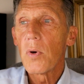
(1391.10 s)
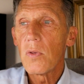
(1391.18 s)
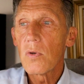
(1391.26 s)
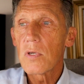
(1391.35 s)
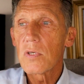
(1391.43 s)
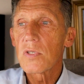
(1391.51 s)

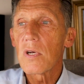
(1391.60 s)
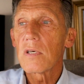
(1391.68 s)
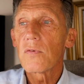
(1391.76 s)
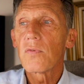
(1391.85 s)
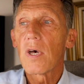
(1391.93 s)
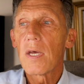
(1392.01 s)
But you can start
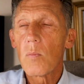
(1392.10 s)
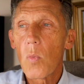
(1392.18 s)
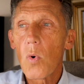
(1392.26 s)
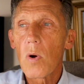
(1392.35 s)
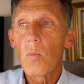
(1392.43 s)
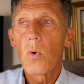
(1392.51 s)
to find
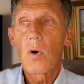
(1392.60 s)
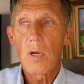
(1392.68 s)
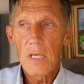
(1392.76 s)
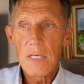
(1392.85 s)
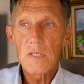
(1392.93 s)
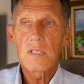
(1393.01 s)
more and
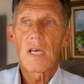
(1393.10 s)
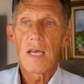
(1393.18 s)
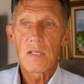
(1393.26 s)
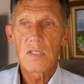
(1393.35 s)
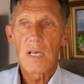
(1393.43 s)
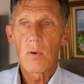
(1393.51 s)
more
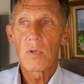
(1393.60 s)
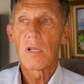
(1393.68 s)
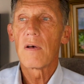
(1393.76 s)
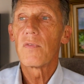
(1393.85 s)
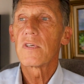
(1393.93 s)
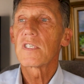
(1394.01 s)
insights. I would
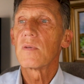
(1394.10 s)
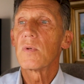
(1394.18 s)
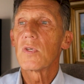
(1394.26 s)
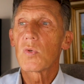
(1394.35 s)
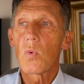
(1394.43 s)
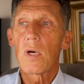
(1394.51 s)
love this to
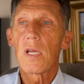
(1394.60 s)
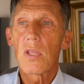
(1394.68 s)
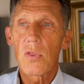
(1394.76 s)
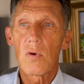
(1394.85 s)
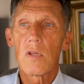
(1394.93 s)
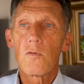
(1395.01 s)
be 20,
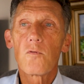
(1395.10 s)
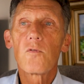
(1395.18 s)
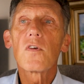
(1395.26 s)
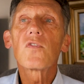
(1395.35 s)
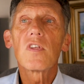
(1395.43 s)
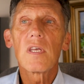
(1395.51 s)
30,
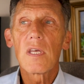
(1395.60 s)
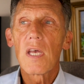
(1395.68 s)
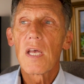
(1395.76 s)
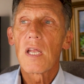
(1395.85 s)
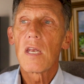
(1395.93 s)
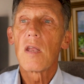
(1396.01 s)
50
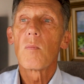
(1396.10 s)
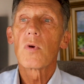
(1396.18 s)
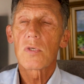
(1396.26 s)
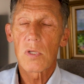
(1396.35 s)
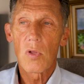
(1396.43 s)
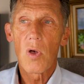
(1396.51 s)

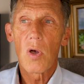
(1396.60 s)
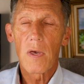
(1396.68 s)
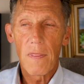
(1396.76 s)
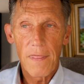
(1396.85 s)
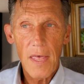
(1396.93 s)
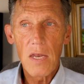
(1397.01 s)
numbers long,
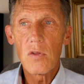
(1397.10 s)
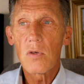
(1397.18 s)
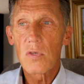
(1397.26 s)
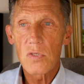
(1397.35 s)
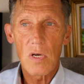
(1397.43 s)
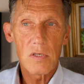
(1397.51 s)
and then you
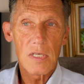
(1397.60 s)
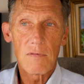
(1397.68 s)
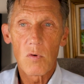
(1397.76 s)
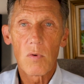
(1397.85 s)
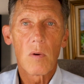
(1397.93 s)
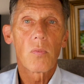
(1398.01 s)
can start to
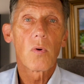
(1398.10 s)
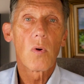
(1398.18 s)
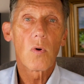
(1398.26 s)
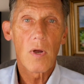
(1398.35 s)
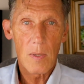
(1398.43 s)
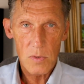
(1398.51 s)
even run
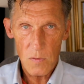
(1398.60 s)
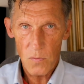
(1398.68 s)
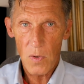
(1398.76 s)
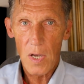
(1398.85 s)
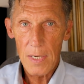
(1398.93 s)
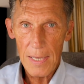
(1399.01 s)
programs to
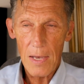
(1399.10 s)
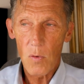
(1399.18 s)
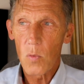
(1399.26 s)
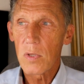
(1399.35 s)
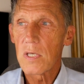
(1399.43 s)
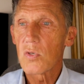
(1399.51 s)
find
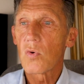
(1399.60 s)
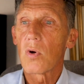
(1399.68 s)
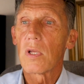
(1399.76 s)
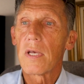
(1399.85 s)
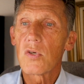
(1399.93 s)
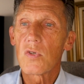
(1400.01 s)
out what these
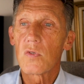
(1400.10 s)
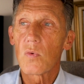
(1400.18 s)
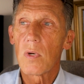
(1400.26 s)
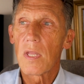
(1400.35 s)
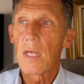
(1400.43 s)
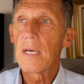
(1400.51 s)
correlations
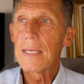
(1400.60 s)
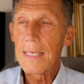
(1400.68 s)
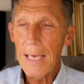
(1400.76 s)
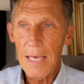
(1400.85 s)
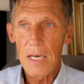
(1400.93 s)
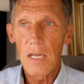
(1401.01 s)
with.
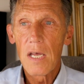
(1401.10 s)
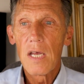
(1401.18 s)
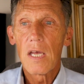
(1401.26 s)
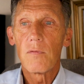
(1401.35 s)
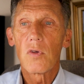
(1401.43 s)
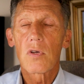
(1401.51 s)
Again,
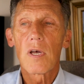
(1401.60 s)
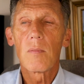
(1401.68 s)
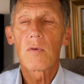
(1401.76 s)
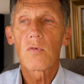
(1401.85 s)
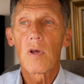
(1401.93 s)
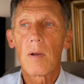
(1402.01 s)
if you're
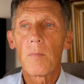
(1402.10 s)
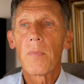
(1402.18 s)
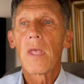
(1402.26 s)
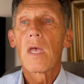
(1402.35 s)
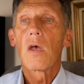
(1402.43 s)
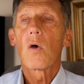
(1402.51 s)
coming from
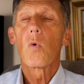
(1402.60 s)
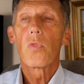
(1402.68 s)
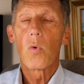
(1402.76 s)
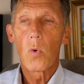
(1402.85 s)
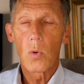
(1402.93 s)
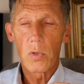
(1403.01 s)

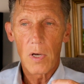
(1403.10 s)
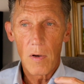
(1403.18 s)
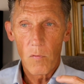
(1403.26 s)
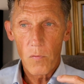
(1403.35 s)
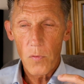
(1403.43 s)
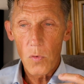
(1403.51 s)
the world
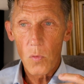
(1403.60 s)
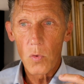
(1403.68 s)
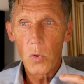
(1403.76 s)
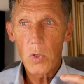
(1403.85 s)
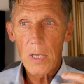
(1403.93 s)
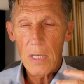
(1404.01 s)
of
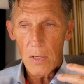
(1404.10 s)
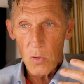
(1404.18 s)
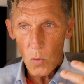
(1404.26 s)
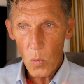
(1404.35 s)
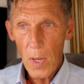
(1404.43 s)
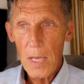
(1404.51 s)
looking at
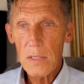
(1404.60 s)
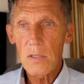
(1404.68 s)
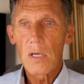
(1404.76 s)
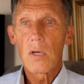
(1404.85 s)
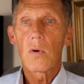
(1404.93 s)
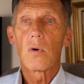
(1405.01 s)
your
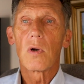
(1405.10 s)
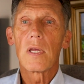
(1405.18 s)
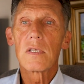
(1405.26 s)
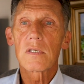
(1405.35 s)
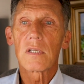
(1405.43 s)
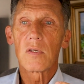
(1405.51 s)
weight or
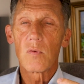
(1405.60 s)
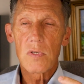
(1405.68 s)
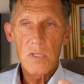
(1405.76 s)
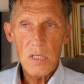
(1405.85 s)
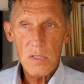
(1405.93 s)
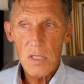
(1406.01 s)
insulin
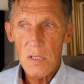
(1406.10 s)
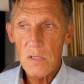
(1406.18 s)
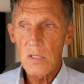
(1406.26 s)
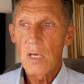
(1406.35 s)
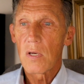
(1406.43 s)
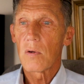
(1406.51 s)

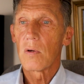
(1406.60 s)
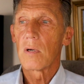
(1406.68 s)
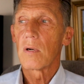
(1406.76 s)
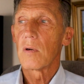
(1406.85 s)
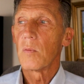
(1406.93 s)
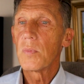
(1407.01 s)
resistance
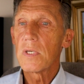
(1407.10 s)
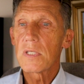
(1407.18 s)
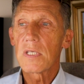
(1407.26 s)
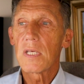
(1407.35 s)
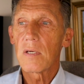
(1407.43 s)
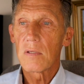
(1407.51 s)
or
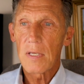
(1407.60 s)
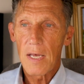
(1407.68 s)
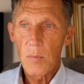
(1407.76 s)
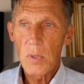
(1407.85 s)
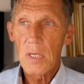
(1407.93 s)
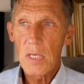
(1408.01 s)
obesity or
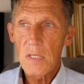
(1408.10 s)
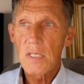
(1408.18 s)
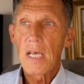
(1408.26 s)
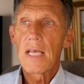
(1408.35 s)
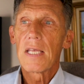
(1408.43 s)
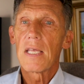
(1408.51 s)

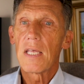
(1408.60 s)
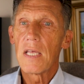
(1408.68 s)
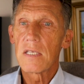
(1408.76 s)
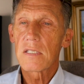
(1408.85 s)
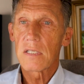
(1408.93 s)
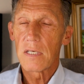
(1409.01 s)
diabetes,
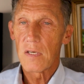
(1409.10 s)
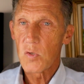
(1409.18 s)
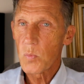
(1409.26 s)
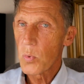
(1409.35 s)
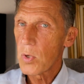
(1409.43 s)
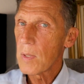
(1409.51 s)
insulin
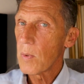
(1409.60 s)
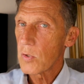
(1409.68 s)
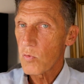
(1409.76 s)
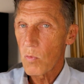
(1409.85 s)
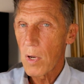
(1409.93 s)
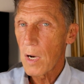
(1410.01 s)
is pretty
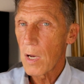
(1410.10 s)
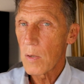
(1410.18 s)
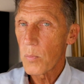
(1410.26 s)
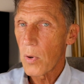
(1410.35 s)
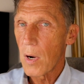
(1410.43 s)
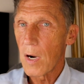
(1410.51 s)
much right
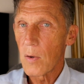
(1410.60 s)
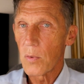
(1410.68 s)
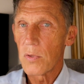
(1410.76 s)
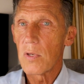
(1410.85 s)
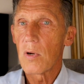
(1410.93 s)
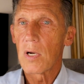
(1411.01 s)
on par
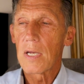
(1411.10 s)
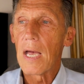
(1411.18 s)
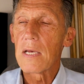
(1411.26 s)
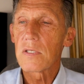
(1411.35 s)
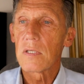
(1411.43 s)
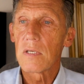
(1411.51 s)
with uric
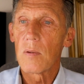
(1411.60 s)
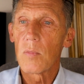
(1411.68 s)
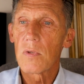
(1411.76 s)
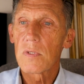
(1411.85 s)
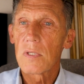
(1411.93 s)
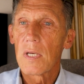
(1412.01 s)
acid numbers.